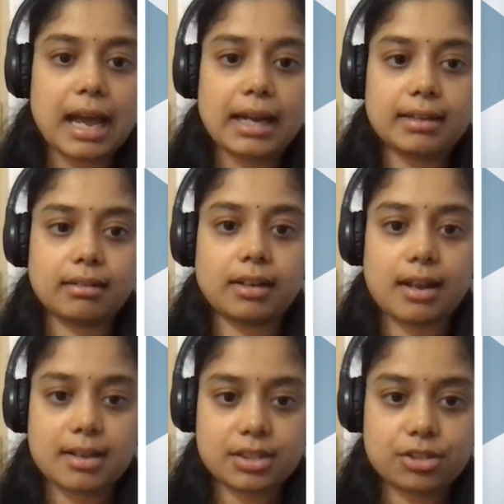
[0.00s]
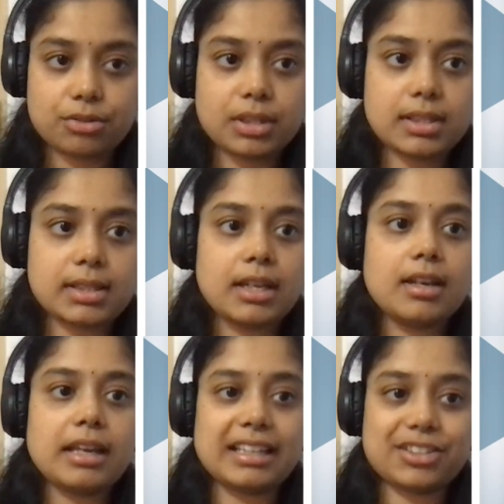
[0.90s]
can add a class to this,
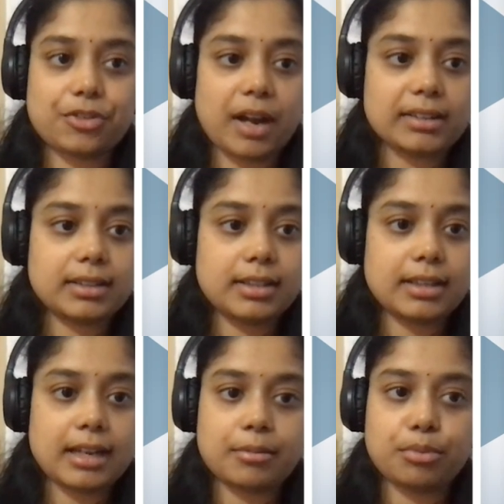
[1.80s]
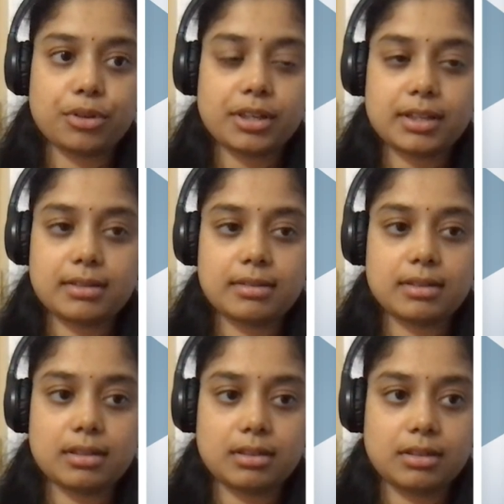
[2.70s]
extract it, and put it in
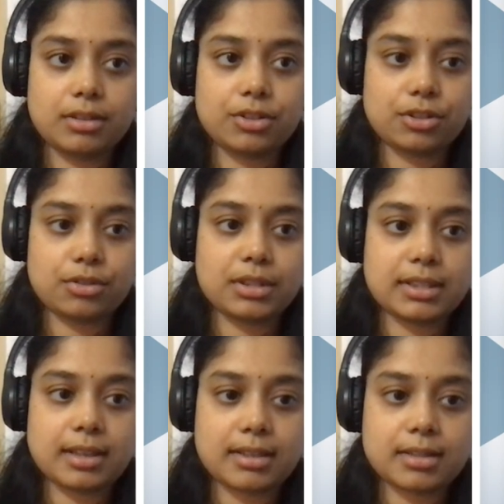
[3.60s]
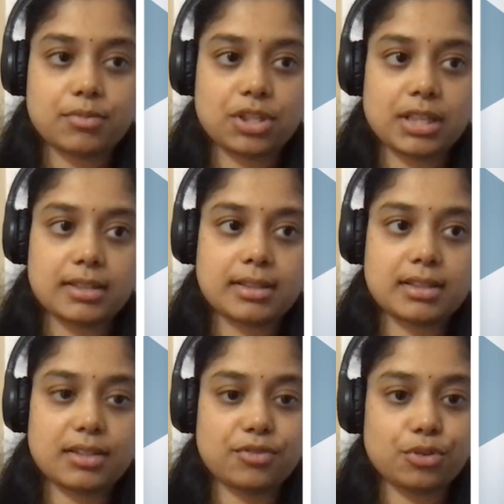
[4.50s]
this custom
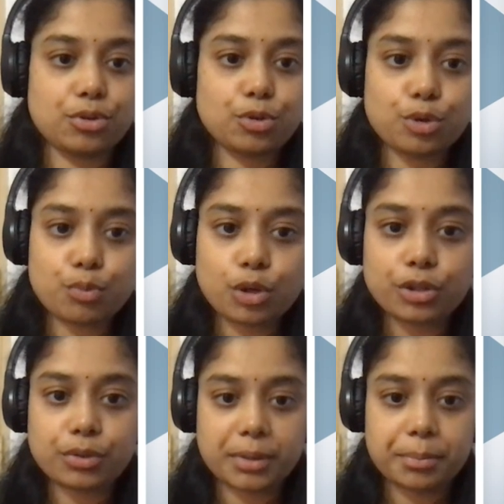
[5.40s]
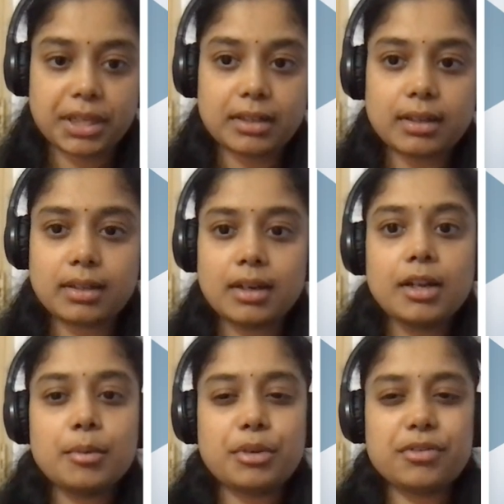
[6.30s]
CSS if you don't want to repeat it.
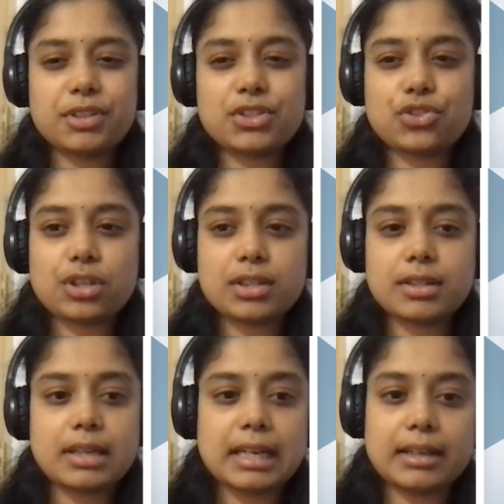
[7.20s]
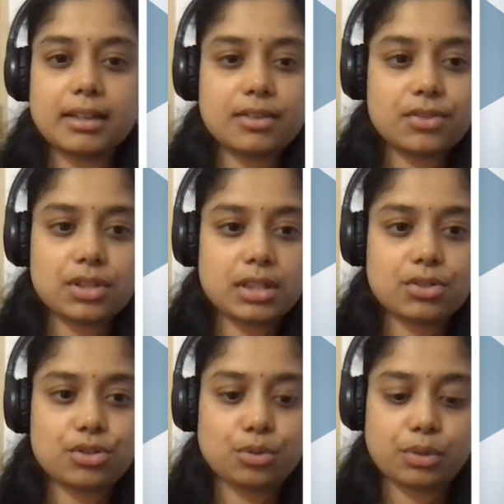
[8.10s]
But if it's just three divs,
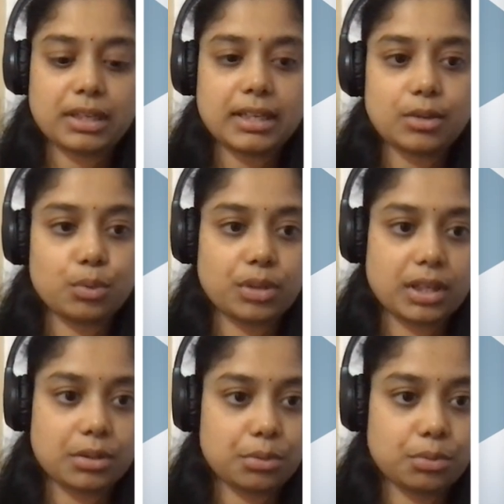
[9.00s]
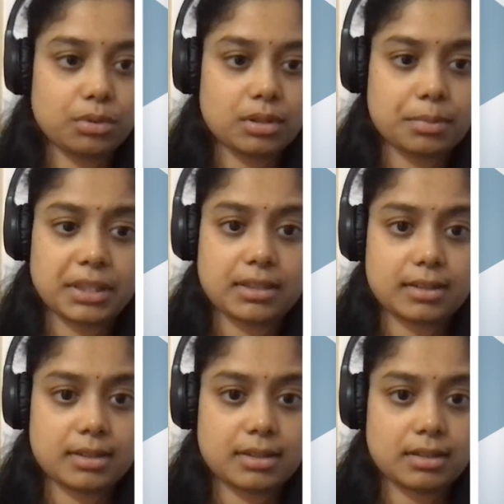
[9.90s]
it's totally okay to
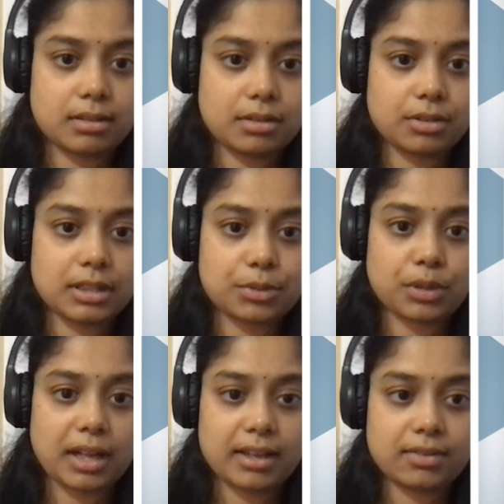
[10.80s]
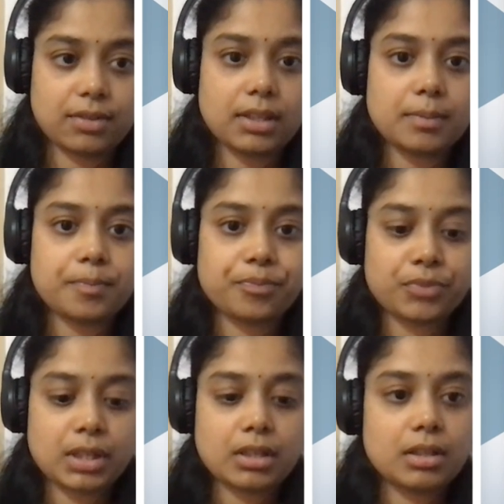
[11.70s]
repeat as that's what I feel.
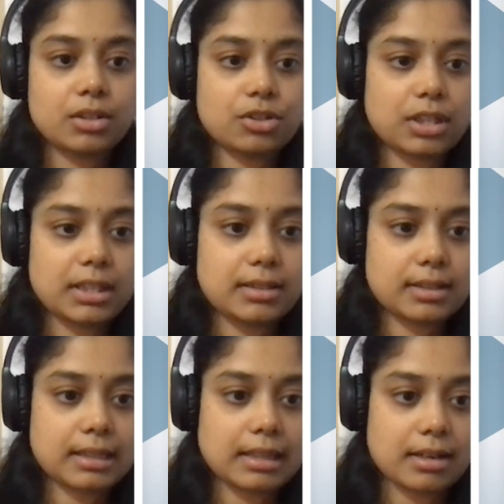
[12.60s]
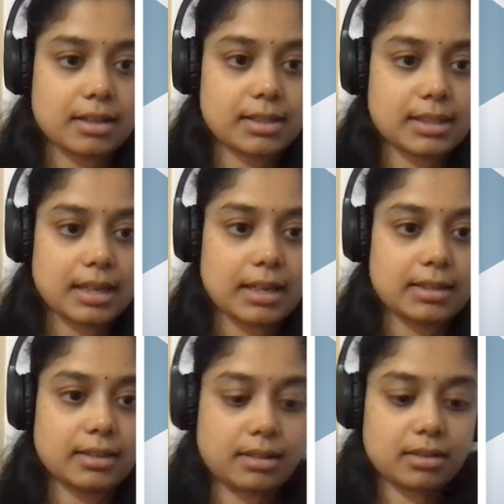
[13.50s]
So take this class,
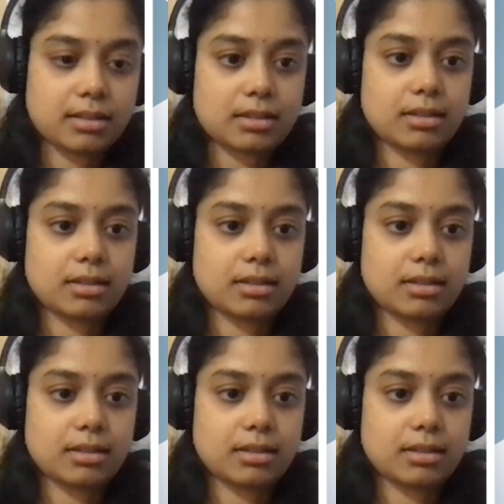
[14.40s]
add it,